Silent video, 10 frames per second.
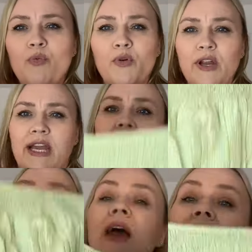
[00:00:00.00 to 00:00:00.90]
pretty.
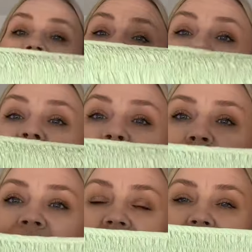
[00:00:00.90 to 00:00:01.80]
And then go
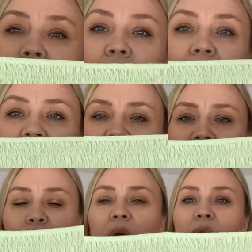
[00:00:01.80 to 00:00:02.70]
into the bust
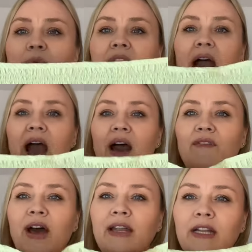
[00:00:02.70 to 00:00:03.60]
where we have
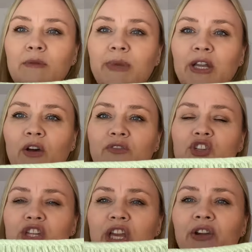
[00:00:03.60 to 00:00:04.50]
a little bit of
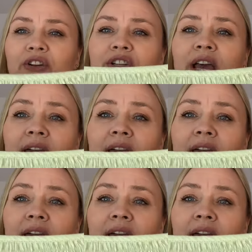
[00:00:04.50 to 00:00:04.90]
sheared.